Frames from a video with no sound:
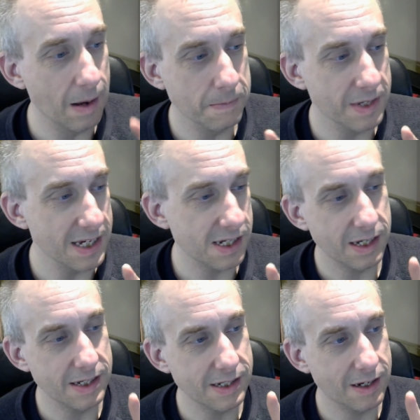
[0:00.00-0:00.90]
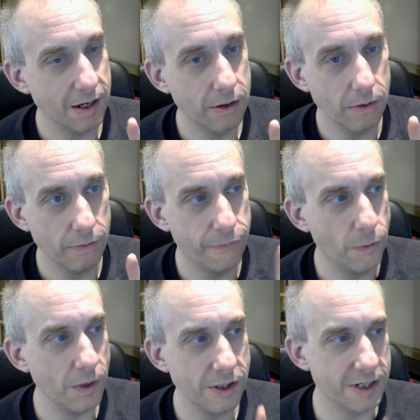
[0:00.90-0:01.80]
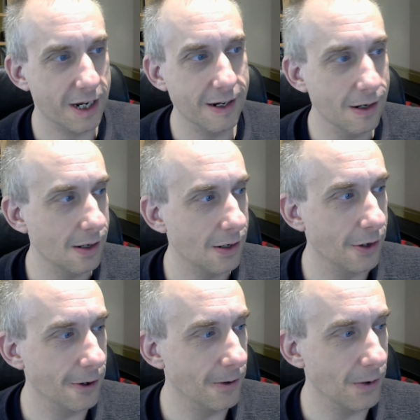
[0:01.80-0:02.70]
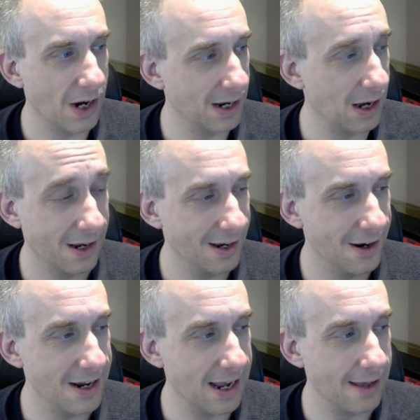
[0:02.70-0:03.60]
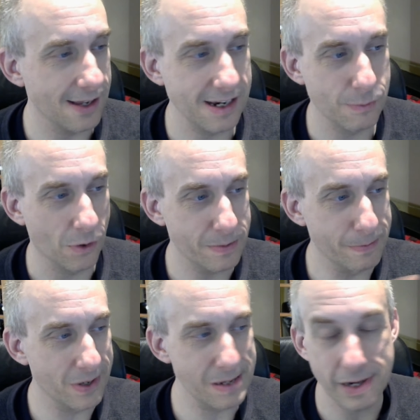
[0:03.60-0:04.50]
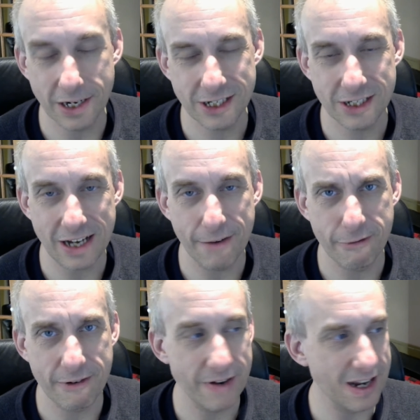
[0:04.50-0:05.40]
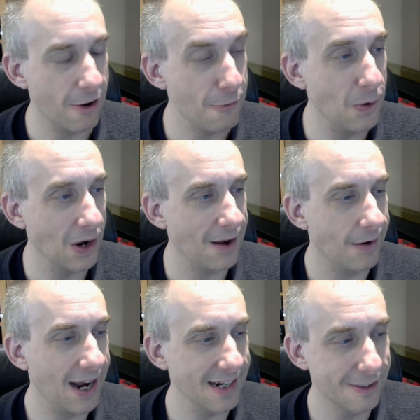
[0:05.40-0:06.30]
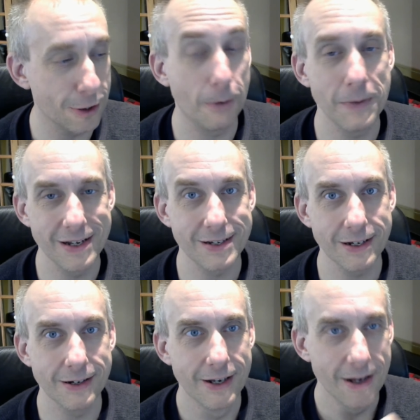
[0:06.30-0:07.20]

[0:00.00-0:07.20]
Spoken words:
There's a guy called Foolish Tongue who I can only gather he's watched pretty much every video I've put out, and he's commented